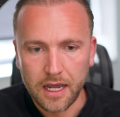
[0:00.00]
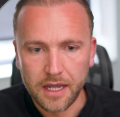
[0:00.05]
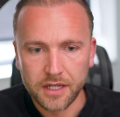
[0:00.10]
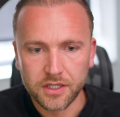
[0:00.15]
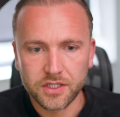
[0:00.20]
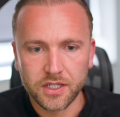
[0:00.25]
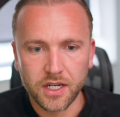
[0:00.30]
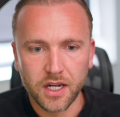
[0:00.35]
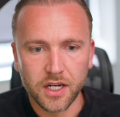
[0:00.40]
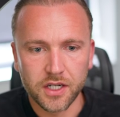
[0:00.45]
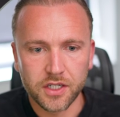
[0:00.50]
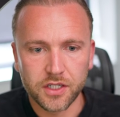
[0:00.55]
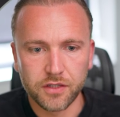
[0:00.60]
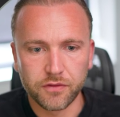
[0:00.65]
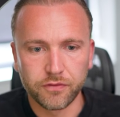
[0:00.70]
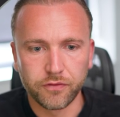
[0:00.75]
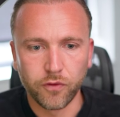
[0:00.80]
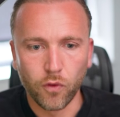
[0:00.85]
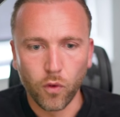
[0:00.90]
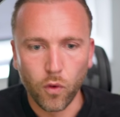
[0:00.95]
search
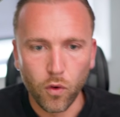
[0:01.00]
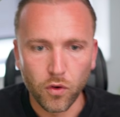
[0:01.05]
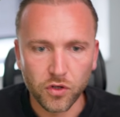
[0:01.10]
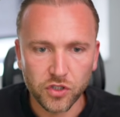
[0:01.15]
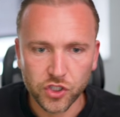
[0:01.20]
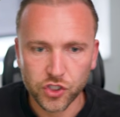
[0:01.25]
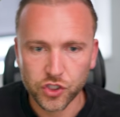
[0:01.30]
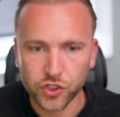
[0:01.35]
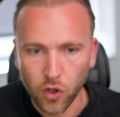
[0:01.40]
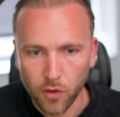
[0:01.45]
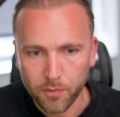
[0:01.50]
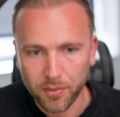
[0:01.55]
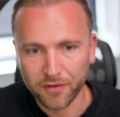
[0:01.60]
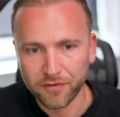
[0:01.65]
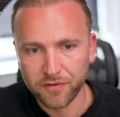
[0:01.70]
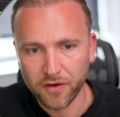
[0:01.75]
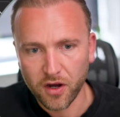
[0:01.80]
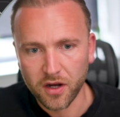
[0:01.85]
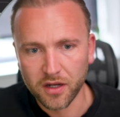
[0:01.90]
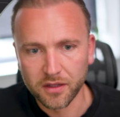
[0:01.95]
for
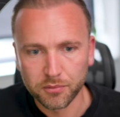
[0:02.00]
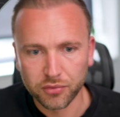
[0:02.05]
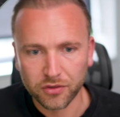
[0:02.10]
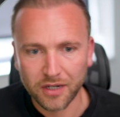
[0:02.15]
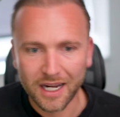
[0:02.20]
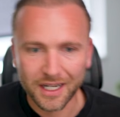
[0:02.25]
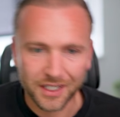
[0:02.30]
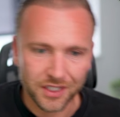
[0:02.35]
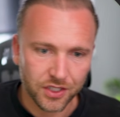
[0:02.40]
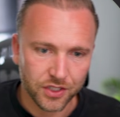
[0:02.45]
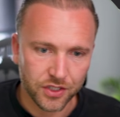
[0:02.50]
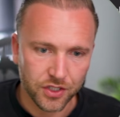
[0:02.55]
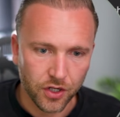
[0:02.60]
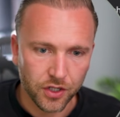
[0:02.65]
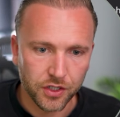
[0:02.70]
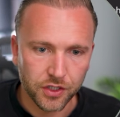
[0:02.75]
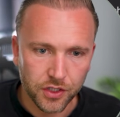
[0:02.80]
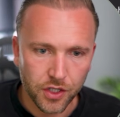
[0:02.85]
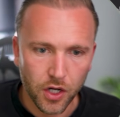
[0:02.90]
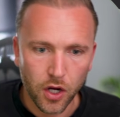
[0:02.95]
Shopify brands, because
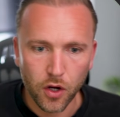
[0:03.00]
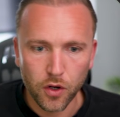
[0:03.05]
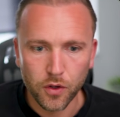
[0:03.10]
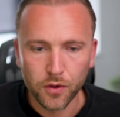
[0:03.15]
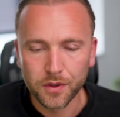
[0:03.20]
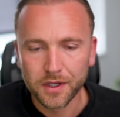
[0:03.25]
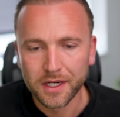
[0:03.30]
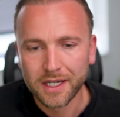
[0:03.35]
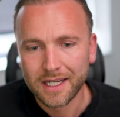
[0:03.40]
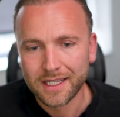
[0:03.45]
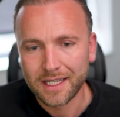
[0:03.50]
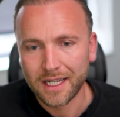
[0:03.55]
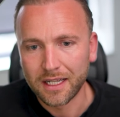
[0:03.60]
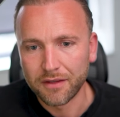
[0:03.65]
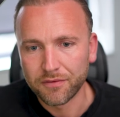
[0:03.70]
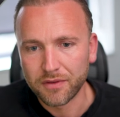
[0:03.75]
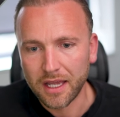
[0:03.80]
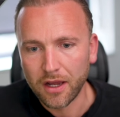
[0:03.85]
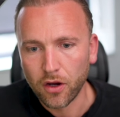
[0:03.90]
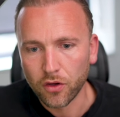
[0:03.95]
I know that
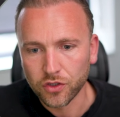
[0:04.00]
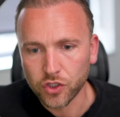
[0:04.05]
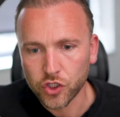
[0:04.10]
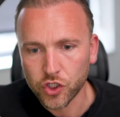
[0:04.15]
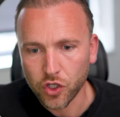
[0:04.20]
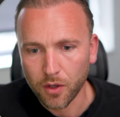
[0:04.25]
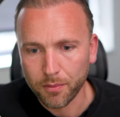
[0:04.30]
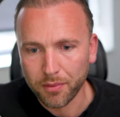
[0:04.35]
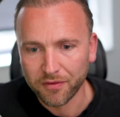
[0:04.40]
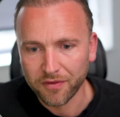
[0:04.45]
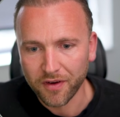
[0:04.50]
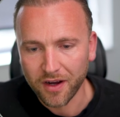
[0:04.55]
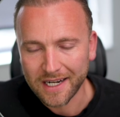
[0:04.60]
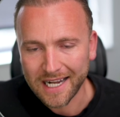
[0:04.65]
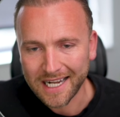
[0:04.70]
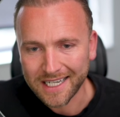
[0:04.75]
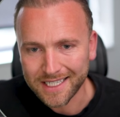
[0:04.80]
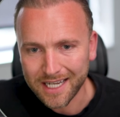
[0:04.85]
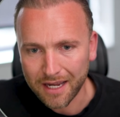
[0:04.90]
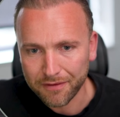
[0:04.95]
if they're on Shopify,
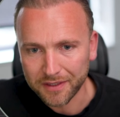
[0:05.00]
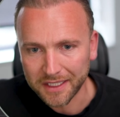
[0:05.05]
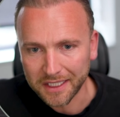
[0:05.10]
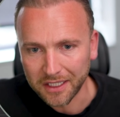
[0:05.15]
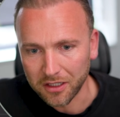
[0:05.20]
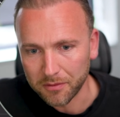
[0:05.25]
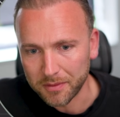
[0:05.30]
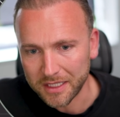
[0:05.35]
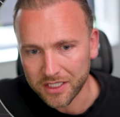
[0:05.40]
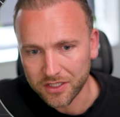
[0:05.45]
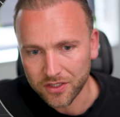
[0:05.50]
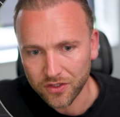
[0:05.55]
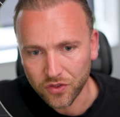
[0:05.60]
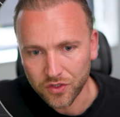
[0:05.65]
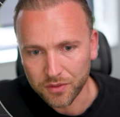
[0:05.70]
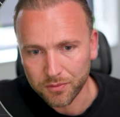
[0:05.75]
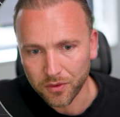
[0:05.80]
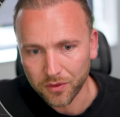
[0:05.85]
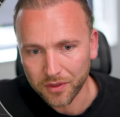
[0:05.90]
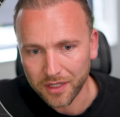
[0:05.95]
they're definitely going to be
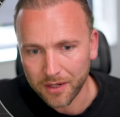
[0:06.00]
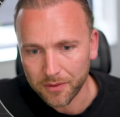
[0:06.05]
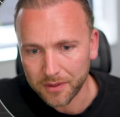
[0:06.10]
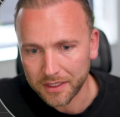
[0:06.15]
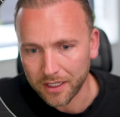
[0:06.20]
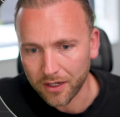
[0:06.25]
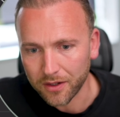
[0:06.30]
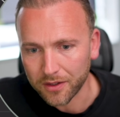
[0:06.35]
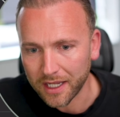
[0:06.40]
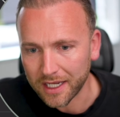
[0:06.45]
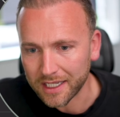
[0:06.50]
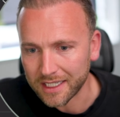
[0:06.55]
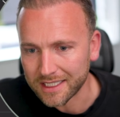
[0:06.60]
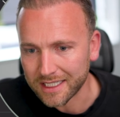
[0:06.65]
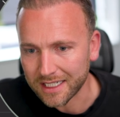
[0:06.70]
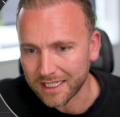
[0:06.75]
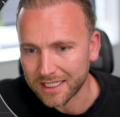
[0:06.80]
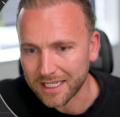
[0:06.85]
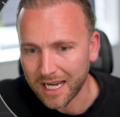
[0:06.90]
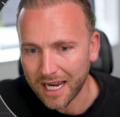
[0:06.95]
suitable. And there we go. That is
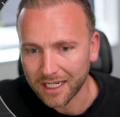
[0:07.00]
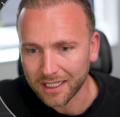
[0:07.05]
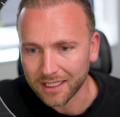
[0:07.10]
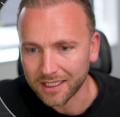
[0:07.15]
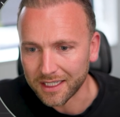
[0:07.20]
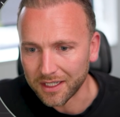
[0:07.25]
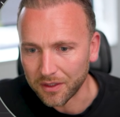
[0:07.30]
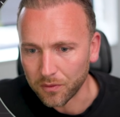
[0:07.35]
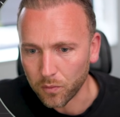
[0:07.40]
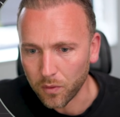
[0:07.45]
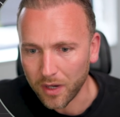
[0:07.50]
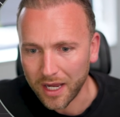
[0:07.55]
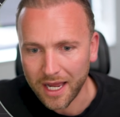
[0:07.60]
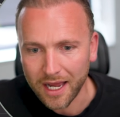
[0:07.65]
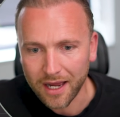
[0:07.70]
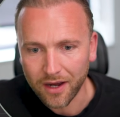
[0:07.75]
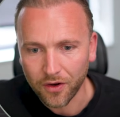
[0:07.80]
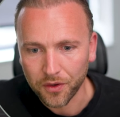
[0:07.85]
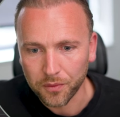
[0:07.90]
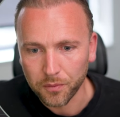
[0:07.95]
exactly
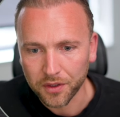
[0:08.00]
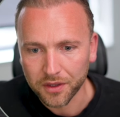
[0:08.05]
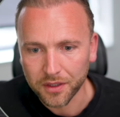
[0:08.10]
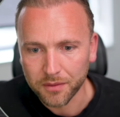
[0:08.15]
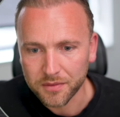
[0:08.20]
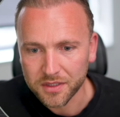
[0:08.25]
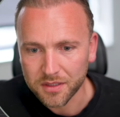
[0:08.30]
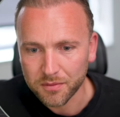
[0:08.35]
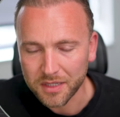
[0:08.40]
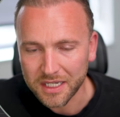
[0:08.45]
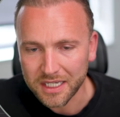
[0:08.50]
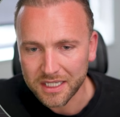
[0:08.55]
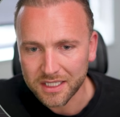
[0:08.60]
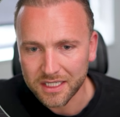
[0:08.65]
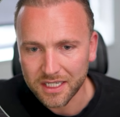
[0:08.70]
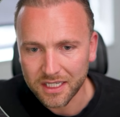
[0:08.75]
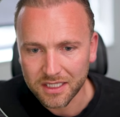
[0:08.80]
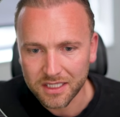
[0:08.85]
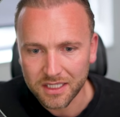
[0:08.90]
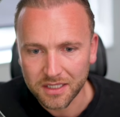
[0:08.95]
where I want them to be.
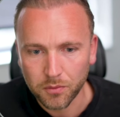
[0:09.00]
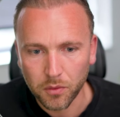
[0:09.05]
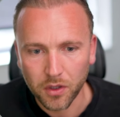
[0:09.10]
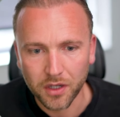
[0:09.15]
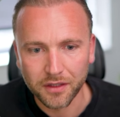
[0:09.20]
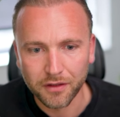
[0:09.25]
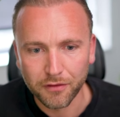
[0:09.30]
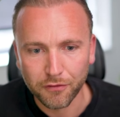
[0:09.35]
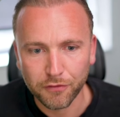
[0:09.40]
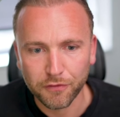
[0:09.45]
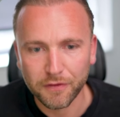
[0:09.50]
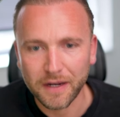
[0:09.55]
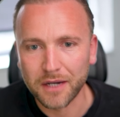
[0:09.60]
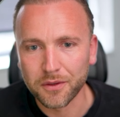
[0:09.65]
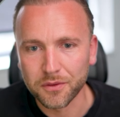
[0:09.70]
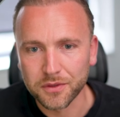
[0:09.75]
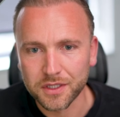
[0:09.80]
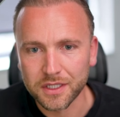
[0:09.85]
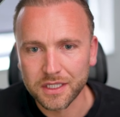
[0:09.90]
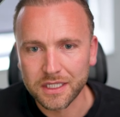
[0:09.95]

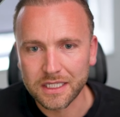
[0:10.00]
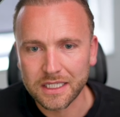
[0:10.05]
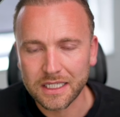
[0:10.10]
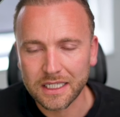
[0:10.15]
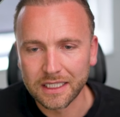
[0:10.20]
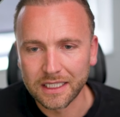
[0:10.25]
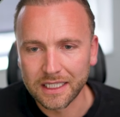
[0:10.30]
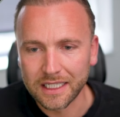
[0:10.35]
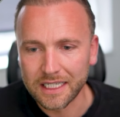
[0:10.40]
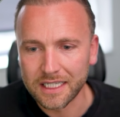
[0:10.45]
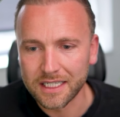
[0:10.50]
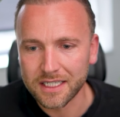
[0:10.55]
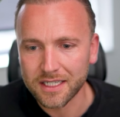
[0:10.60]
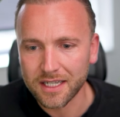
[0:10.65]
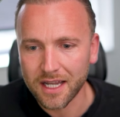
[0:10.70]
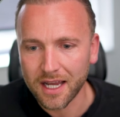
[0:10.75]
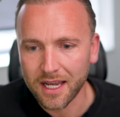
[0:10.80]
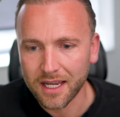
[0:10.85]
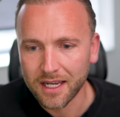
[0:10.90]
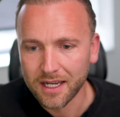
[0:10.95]
61,000 leads
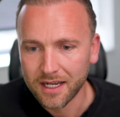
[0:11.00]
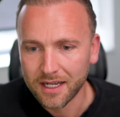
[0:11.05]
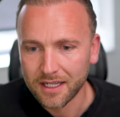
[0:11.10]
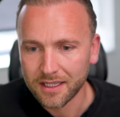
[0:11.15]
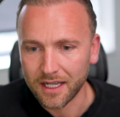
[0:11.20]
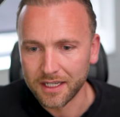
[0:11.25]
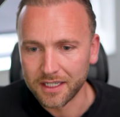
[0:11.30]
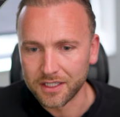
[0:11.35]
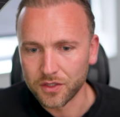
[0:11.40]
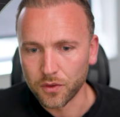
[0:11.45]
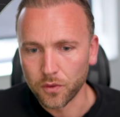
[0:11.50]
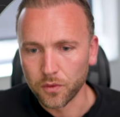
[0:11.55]
there. That is